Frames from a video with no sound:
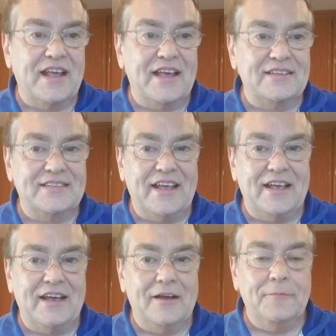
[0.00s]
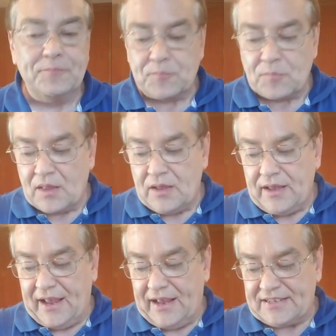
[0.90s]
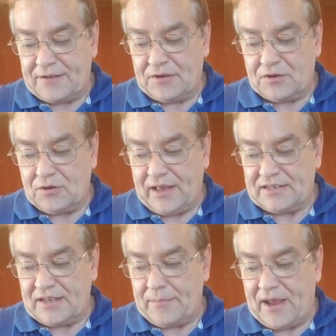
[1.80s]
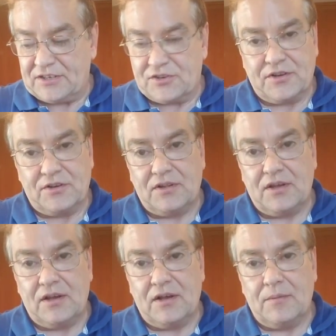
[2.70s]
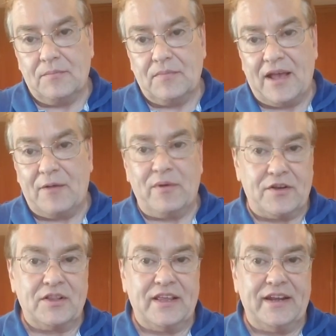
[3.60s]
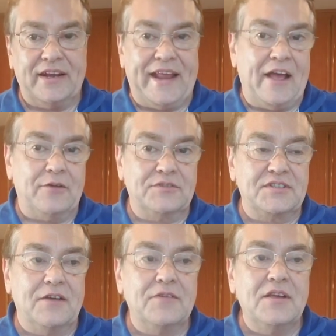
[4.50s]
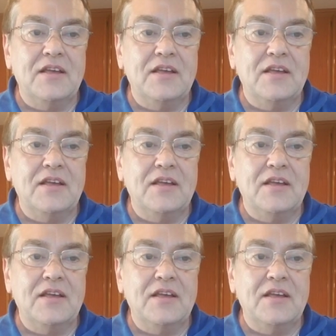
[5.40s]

it as a antifungal, antibacterial when they're cleaning down stuff.